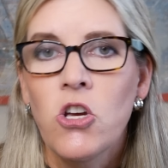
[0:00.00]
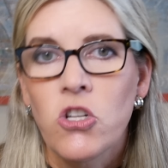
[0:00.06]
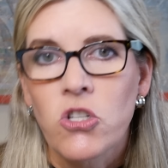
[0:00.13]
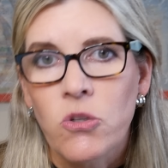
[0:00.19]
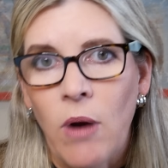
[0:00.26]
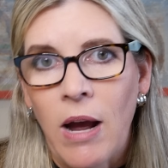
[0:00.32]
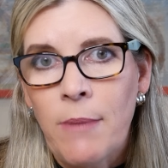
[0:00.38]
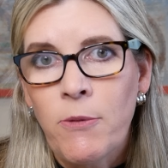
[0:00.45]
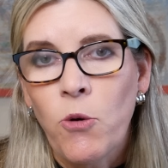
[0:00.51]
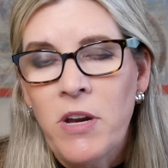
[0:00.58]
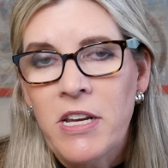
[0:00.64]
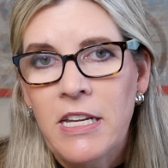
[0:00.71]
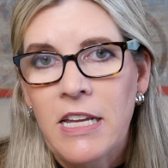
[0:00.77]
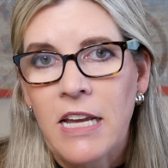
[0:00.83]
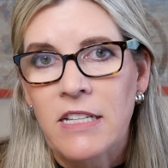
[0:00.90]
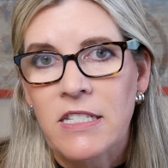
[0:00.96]
So I'm
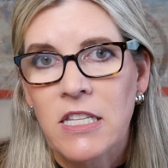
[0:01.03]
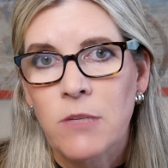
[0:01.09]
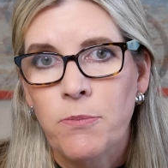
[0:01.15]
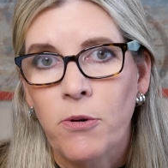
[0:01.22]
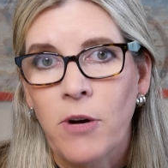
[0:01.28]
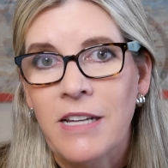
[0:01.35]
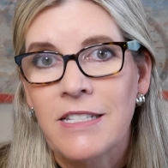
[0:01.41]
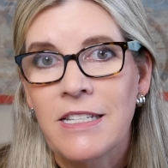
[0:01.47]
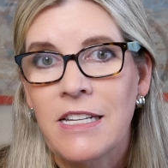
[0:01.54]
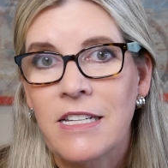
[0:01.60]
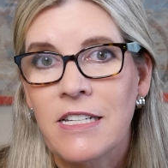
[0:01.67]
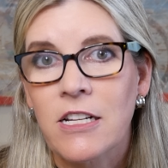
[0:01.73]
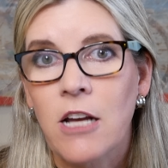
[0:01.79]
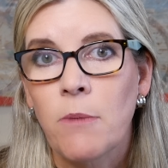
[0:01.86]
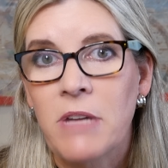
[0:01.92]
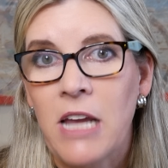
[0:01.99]
going to guess this price needs
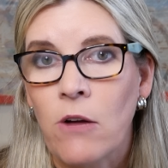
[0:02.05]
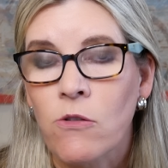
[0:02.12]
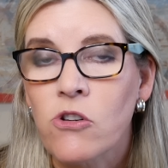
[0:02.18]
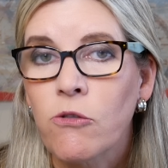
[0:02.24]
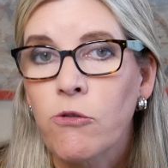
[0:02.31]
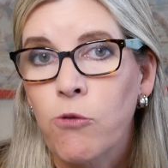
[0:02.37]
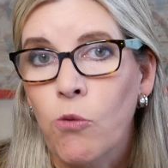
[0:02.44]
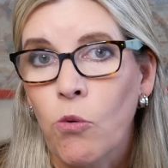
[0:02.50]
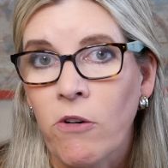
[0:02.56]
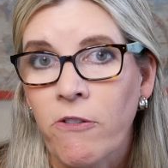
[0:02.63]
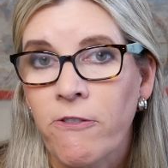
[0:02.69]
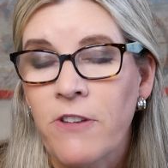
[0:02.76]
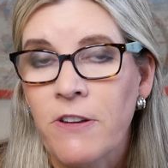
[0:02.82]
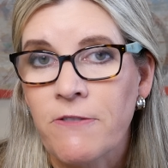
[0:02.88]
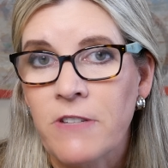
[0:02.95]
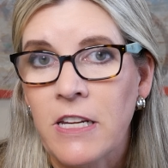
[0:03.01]
to come down to
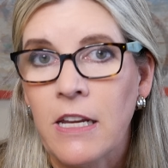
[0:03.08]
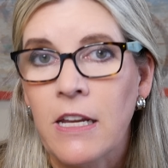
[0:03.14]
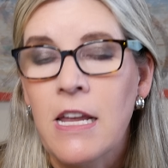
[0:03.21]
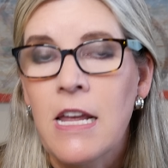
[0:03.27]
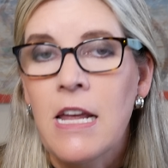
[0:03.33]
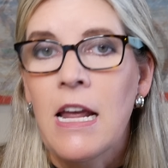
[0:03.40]
450.